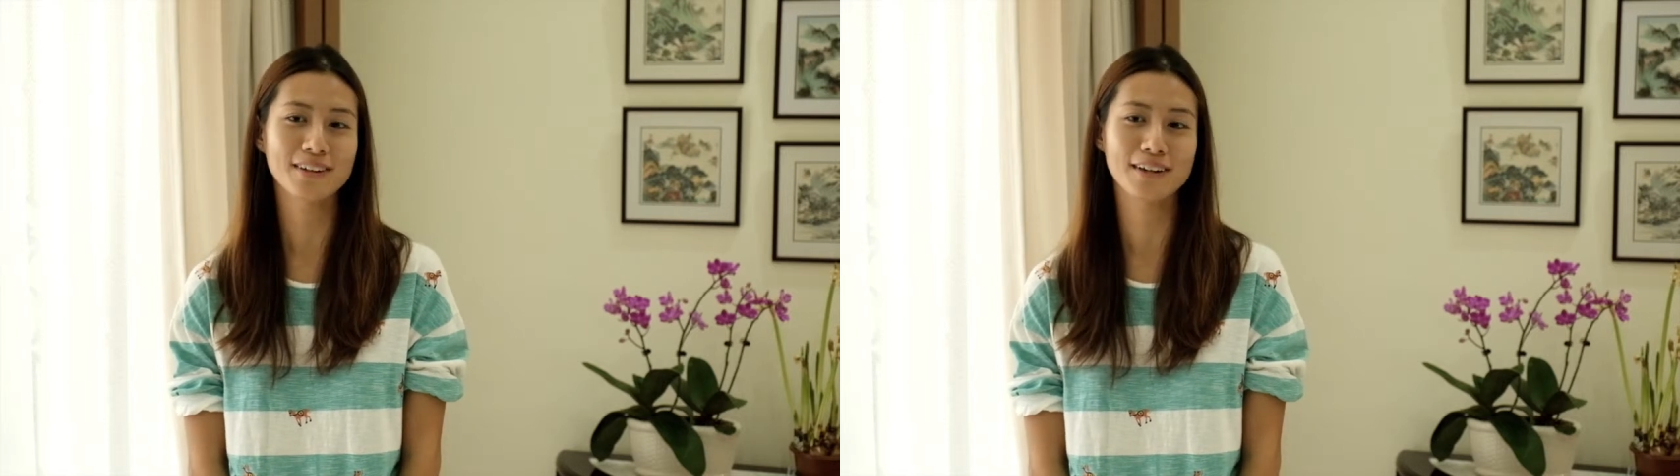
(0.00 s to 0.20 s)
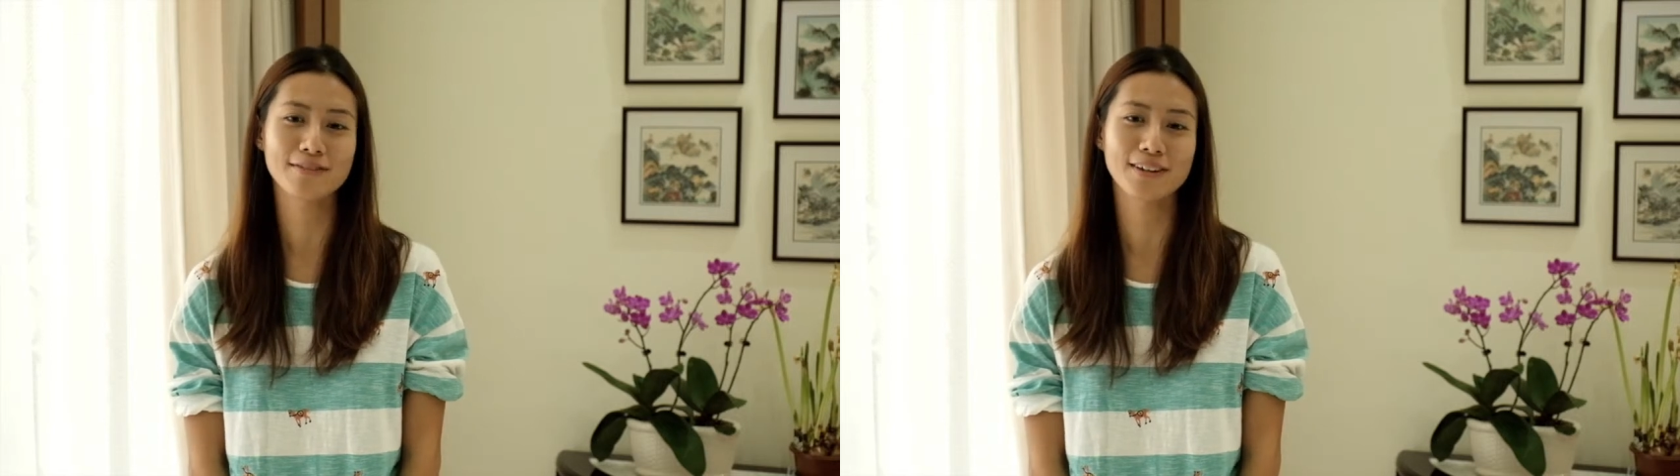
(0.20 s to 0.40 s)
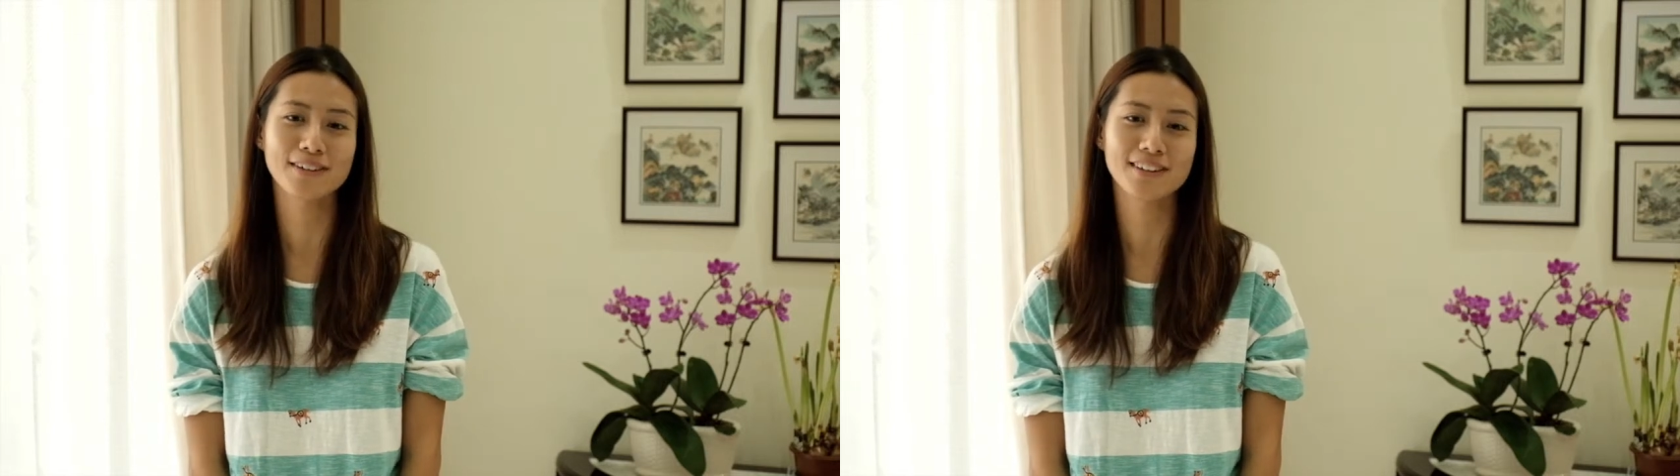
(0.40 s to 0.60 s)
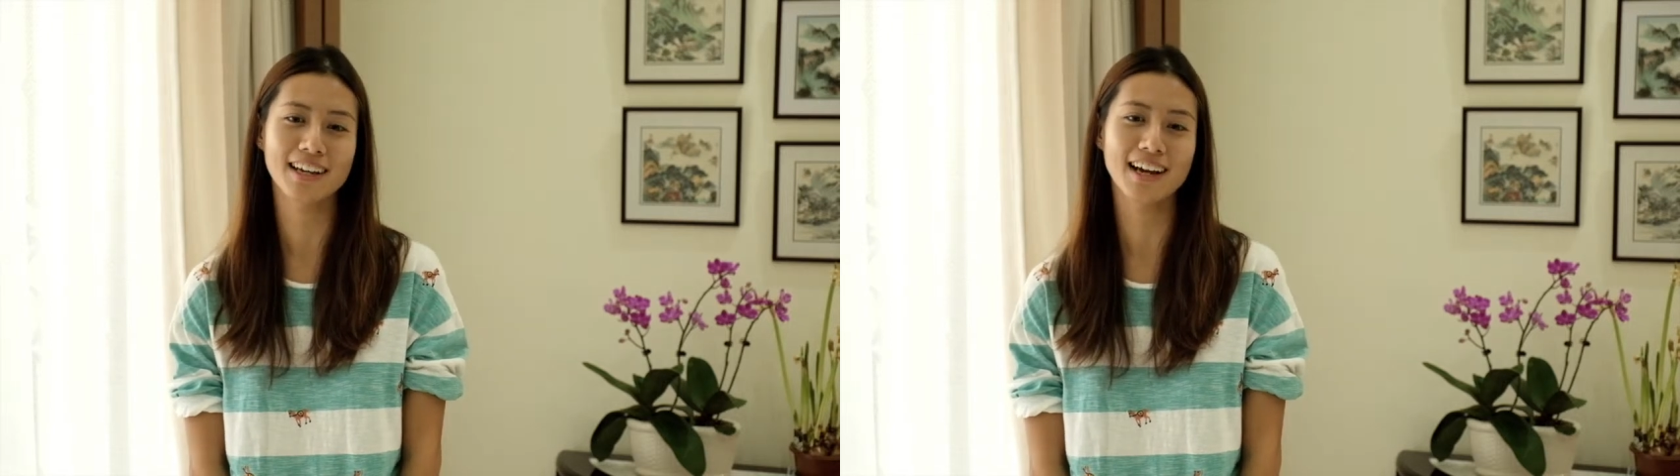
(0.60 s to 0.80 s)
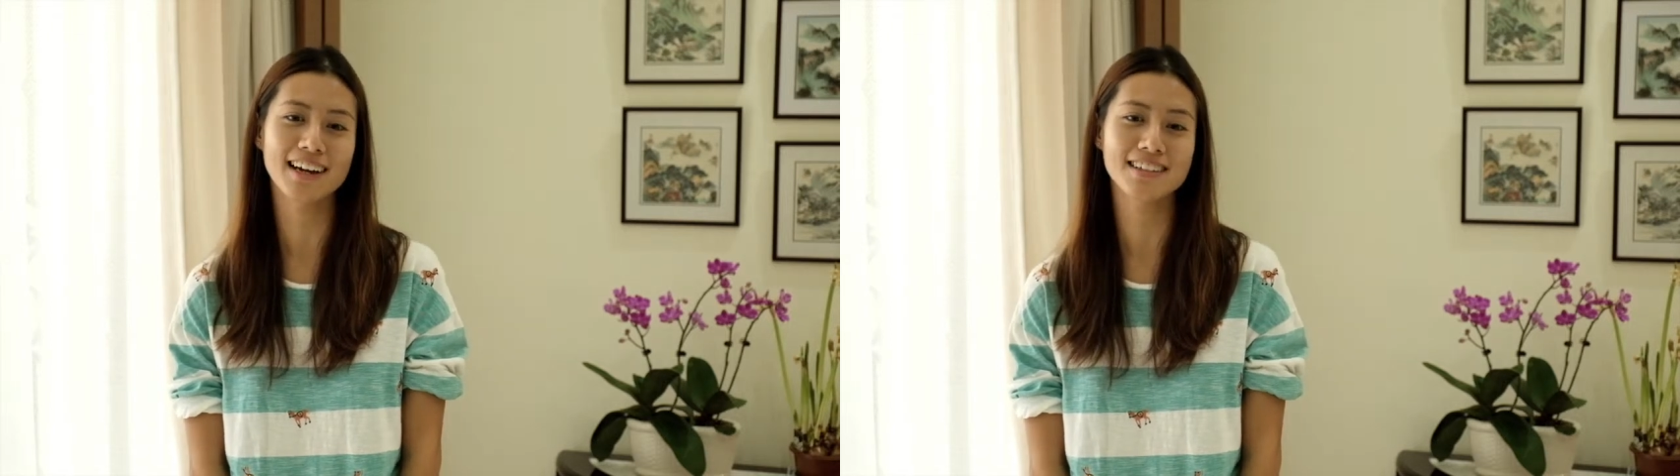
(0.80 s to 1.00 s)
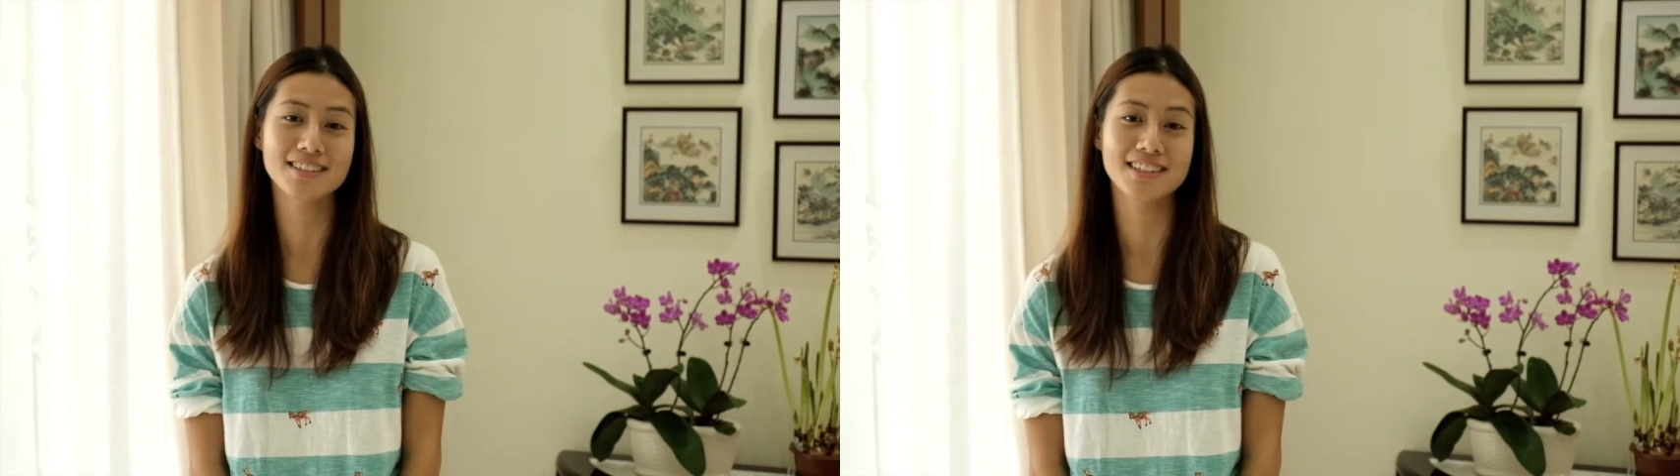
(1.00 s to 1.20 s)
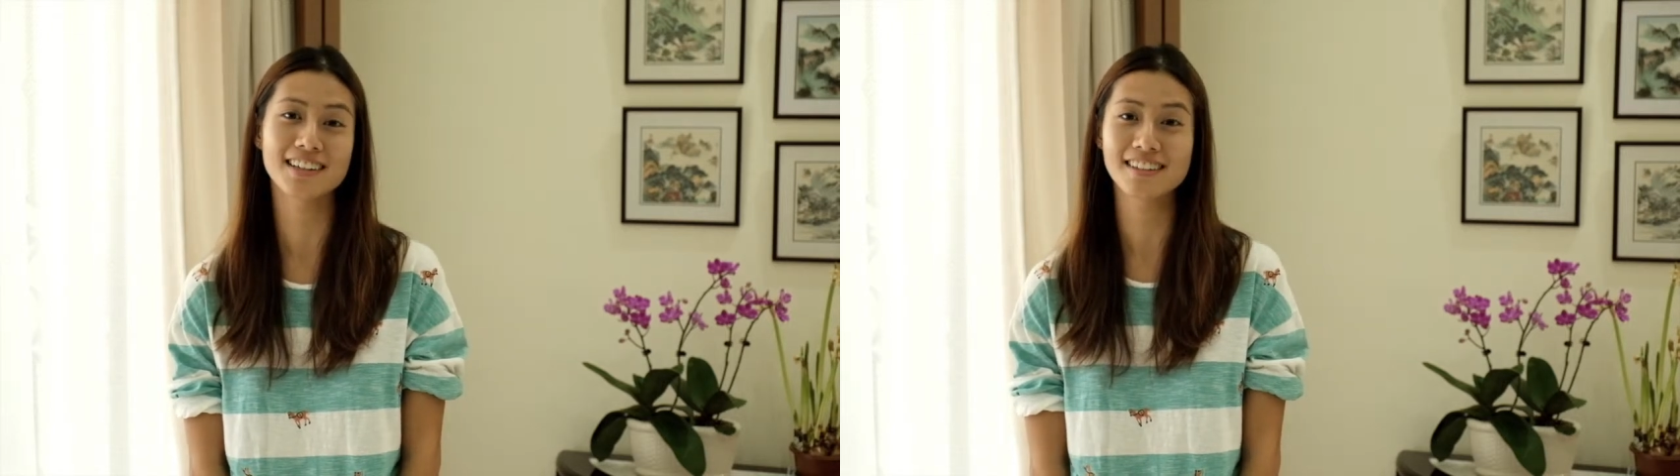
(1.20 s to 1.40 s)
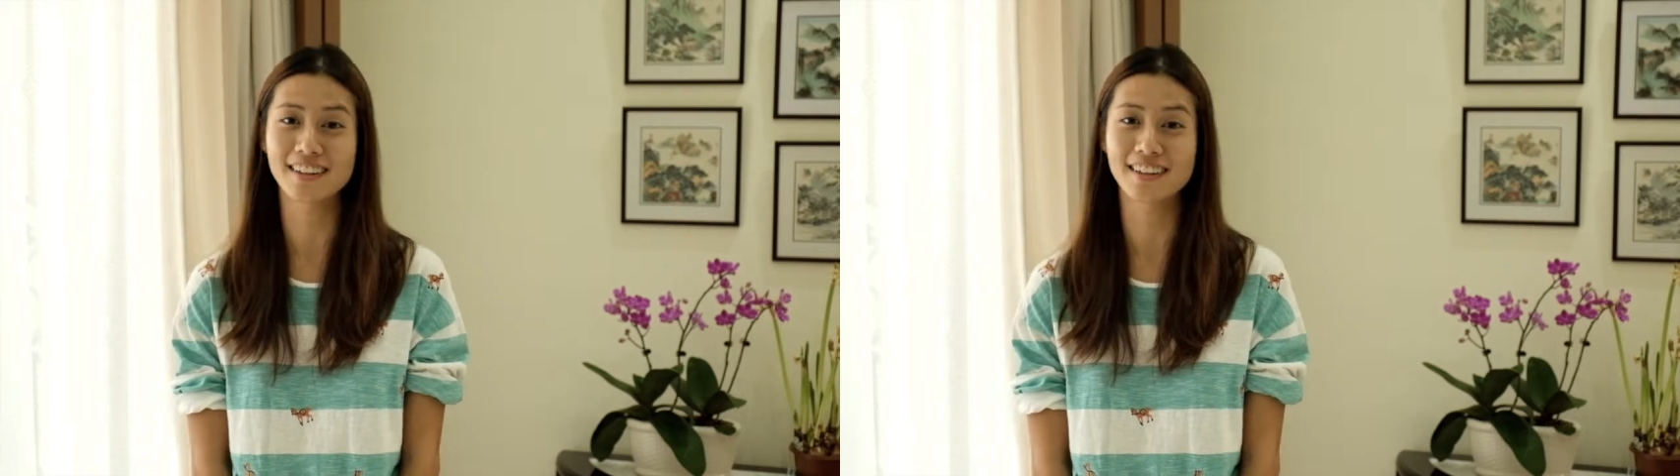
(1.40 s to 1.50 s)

when I found out that Hans shared